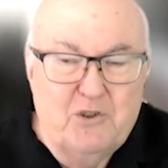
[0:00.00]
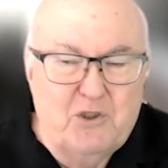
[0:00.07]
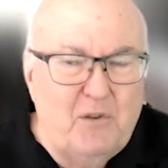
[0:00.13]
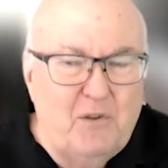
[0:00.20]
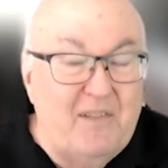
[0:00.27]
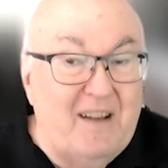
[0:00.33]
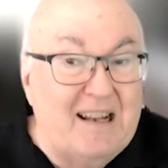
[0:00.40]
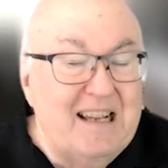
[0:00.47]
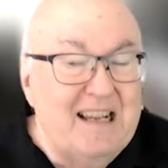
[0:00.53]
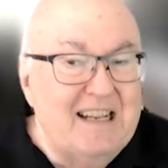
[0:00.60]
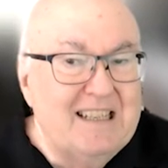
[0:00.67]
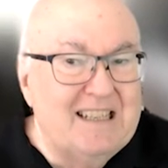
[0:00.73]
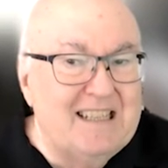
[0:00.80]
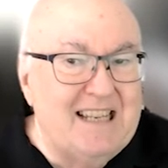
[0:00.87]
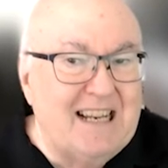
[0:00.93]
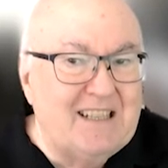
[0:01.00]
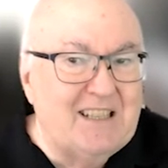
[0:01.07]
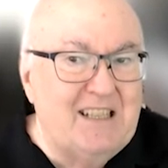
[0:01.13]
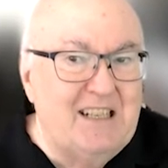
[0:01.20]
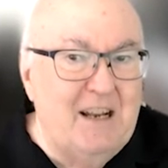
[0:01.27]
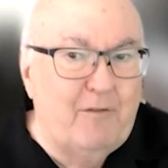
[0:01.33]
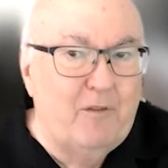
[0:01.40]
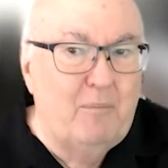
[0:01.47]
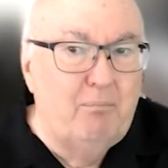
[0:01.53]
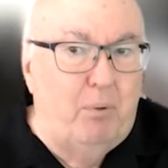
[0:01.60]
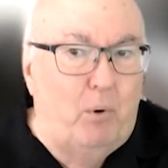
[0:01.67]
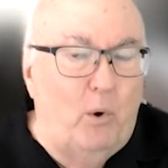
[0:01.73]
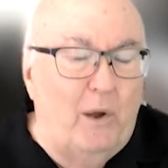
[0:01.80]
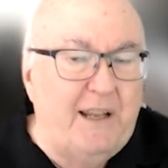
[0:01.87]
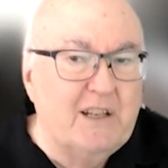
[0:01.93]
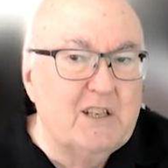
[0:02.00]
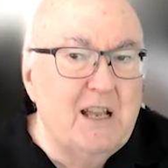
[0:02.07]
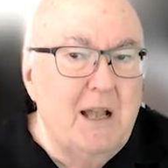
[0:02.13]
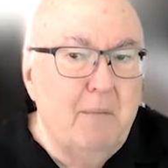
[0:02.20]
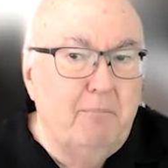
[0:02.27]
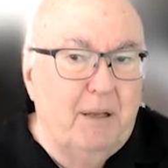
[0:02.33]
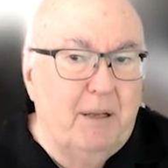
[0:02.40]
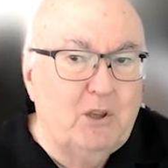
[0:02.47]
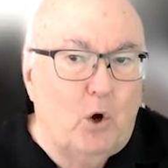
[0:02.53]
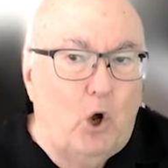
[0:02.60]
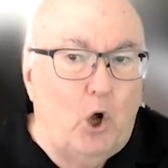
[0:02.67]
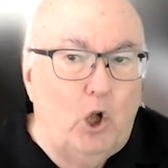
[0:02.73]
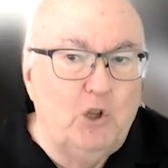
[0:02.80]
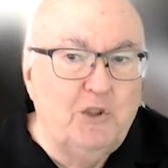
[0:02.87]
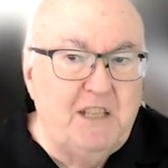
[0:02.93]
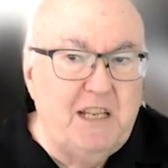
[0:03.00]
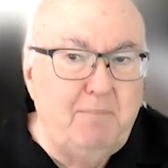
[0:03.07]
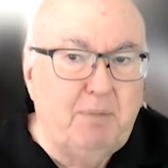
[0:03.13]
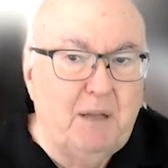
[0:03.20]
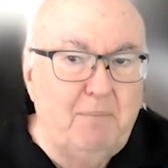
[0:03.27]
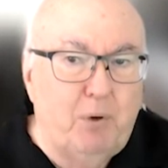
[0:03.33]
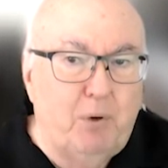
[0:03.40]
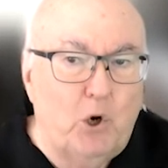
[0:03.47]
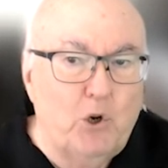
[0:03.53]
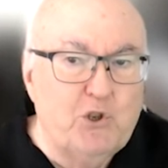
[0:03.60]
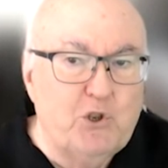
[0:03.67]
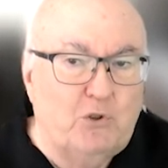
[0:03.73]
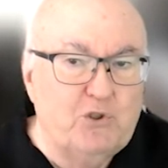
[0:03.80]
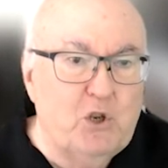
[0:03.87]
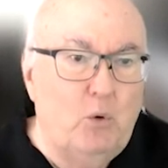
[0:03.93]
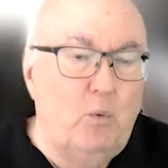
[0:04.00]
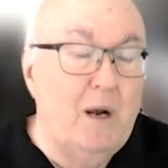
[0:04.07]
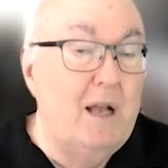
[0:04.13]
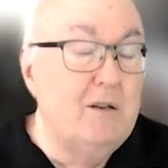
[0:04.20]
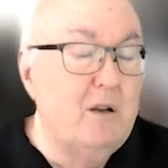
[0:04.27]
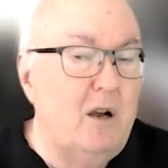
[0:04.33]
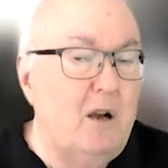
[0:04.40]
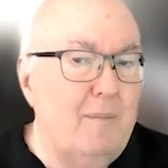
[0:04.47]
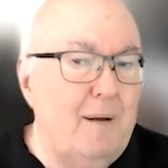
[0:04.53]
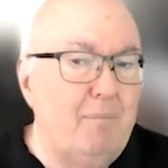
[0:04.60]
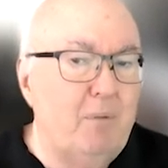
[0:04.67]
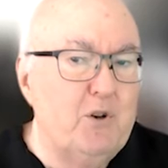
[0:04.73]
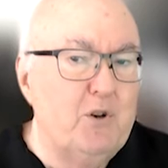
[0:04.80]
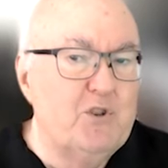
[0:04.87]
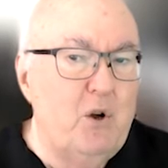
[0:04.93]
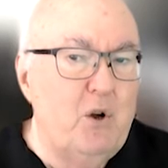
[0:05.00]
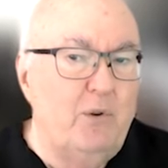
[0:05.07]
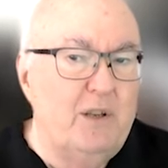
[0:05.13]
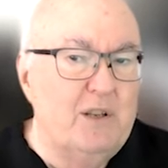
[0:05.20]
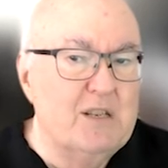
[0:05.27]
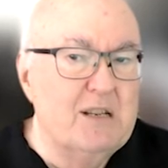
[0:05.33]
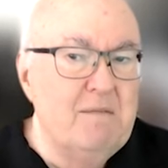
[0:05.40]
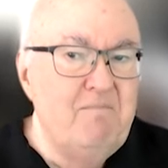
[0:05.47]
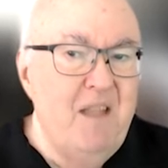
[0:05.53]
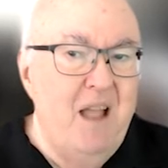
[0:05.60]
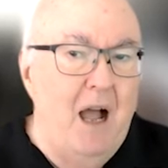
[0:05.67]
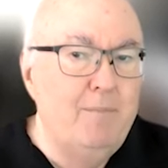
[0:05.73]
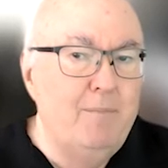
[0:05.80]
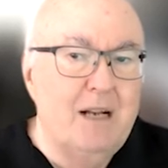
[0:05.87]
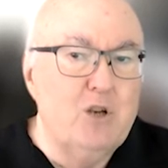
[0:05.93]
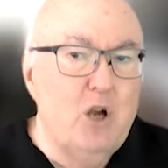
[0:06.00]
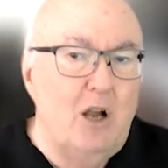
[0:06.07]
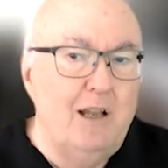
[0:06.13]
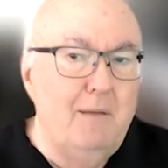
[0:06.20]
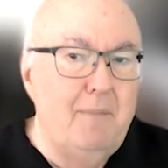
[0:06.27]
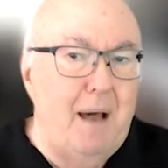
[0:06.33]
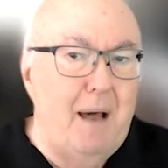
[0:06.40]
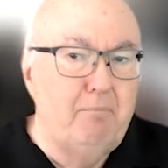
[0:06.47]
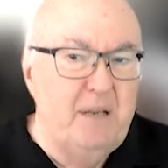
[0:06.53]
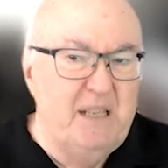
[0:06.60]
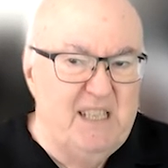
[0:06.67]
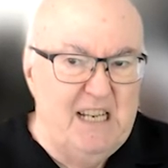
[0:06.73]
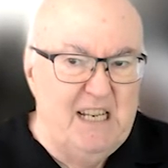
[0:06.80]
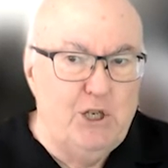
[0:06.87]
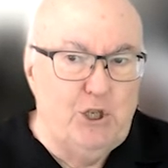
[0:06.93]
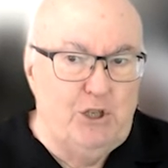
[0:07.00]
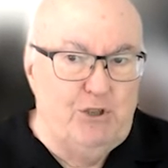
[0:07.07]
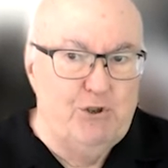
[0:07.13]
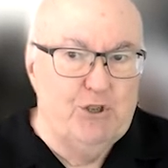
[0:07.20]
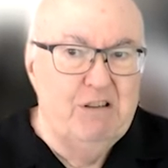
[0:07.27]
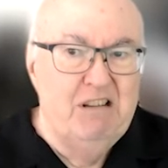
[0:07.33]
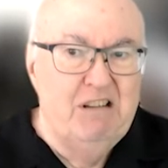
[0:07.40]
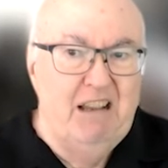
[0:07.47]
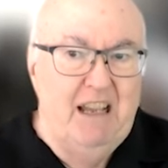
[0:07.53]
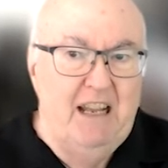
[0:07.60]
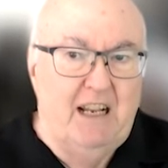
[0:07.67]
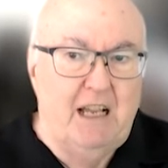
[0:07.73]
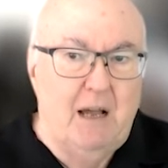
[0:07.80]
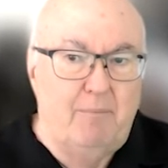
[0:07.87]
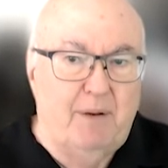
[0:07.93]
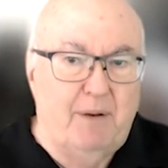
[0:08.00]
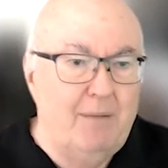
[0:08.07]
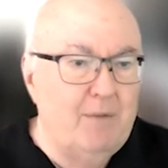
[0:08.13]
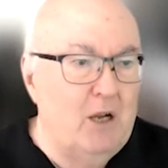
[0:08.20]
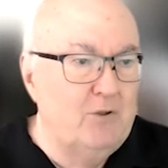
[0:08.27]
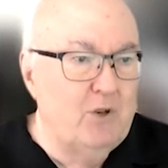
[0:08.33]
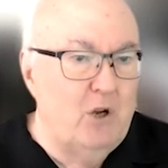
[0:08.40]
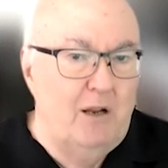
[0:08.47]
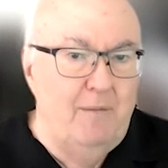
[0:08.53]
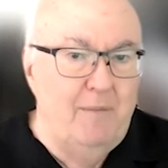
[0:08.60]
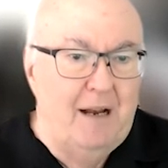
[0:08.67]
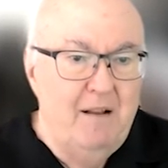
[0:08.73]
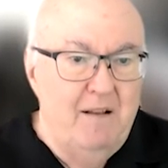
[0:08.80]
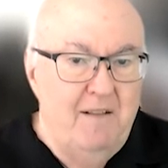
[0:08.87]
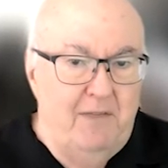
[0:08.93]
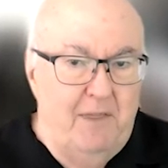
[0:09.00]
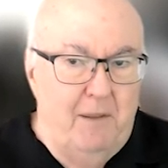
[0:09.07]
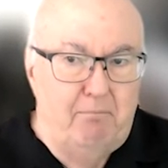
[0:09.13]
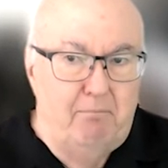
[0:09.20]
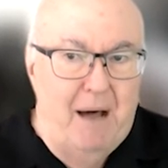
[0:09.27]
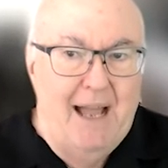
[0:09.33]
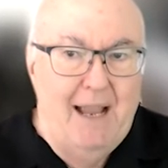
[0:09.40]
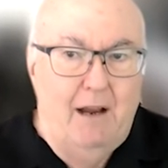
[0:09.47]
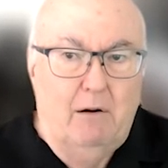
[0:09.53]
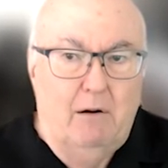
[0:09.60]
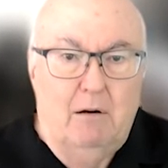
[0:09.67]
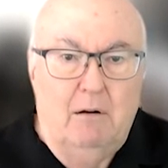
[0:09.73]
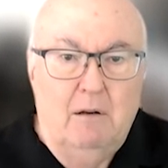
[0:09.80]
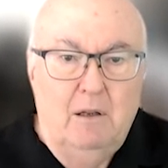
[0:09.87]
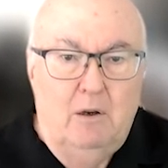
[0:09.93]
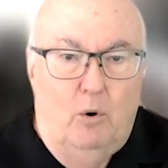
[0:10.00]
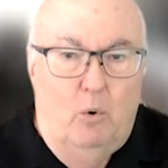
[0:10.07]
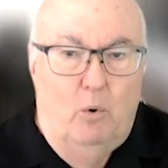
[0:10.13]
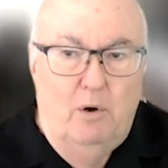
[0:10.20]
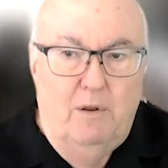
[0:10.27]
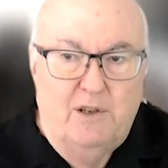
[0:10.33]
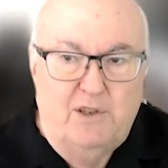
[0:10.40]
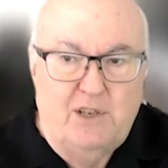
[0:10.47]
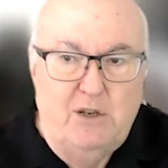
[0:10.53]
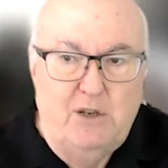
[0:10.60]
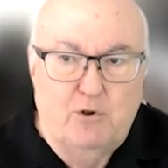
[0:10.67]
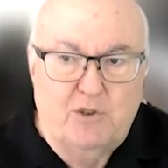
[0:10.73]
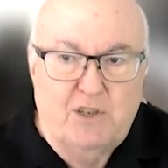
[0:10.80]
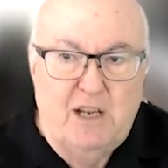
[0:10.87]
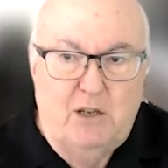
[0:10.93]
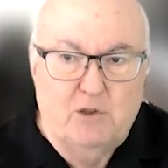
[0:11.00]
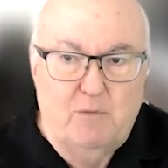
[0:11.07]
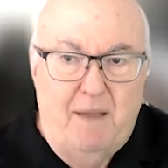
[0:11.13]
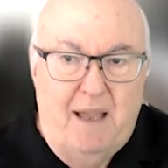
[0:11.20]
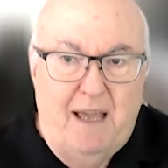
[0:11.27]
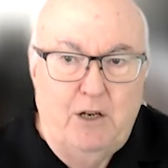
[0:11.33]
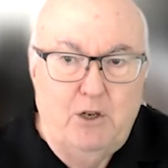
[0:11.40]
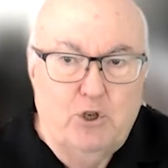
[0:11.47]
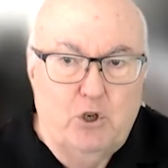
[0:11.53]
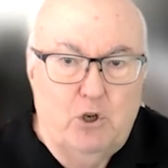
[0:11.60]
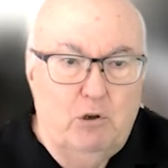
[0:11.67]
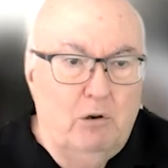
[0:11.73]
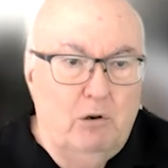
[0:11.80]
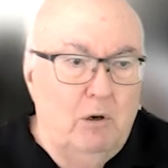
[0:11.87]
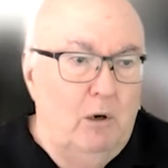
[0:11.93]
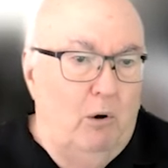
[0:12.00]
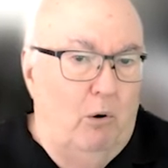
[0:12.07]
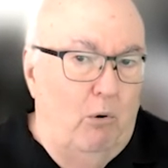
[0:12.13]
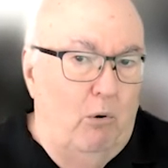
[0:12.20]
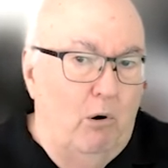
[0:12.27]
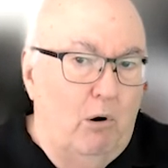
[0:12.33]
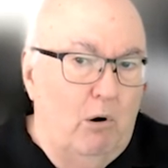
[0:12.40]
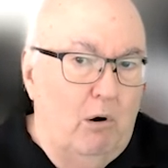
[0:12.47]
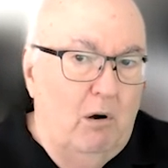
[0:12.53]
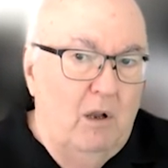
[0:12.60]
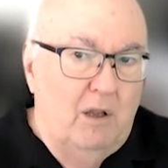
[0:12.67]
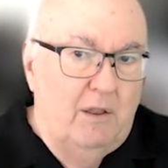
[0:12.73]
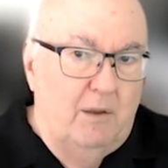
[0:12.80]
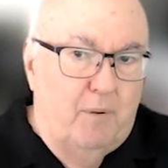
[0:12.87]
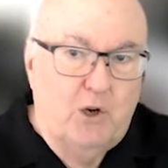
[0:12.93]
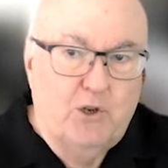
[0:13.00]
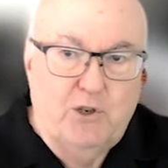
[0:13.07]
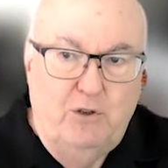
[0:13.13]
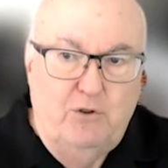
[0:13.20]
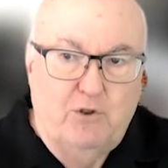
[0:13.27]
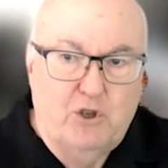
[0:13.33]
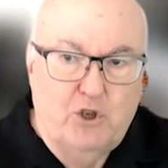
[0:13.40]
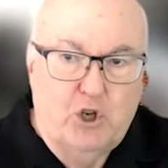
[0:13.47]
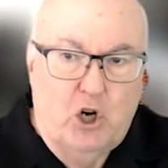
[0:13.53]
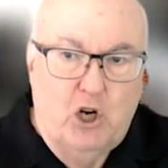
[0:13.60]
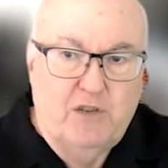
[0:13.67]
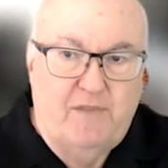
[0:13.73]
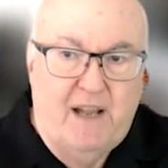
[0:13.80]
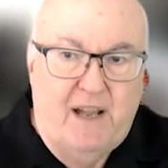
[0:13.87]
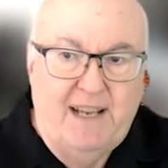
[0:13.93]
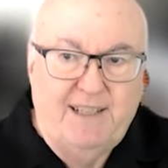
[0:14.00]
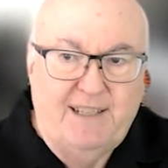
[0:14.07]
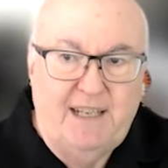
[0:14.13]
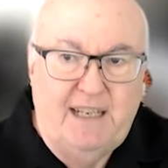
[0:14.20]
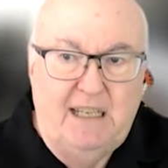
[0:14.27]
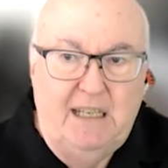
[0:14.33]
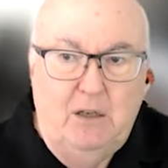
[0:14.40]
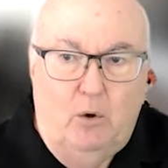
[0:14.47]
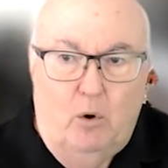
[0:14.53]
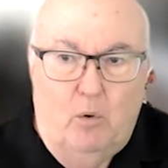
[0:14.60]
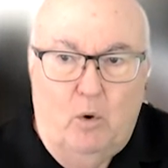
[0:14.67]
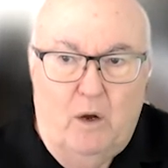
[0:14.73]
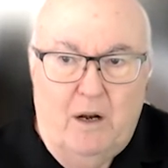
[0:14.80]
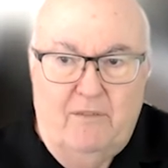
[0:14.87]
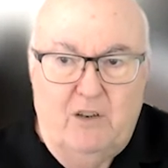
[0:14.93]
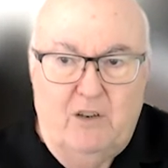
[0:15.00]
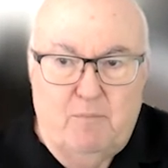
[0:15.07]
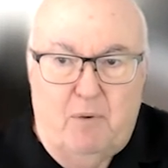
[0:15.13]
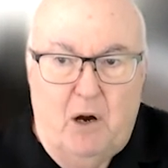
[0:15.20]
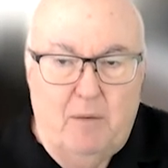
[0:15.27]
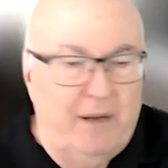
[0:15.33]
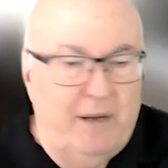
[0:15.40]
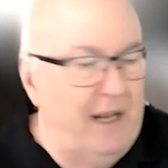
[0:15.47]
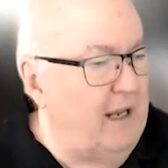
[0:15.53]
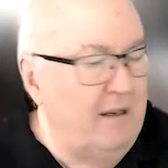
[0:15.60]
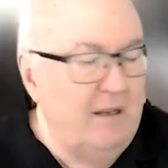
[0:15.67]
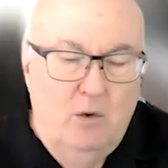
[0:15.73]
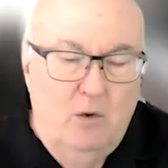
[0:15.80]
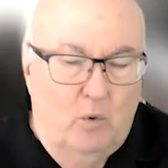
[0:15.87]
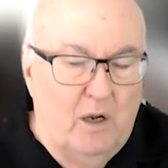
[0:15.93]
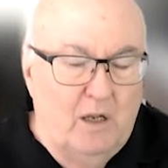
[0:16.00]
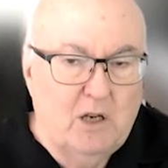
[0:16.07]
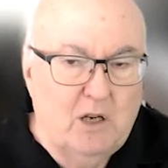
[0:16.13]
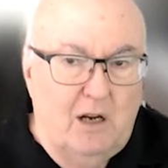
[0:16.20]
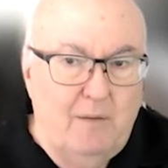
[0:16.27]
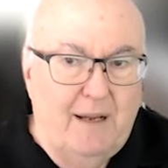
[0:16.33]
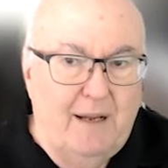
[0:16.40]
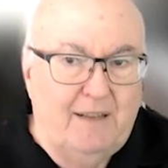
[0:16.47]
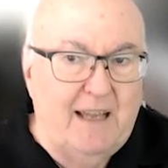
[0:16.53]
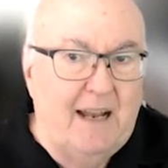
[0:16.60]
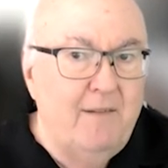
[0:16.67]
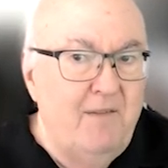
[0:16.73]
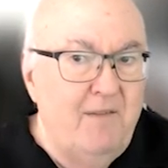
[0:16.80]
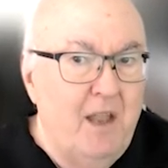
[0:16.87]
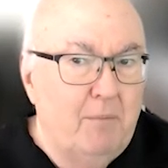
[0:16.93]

So they've got 6 different points, but they're all deeply personal. So when I talk about personas, I'm not talking about positions in a company. I'm not talking about the buyer or the senior sales manager or the person who's in charge of IT or whatever department head. We're not talking about that.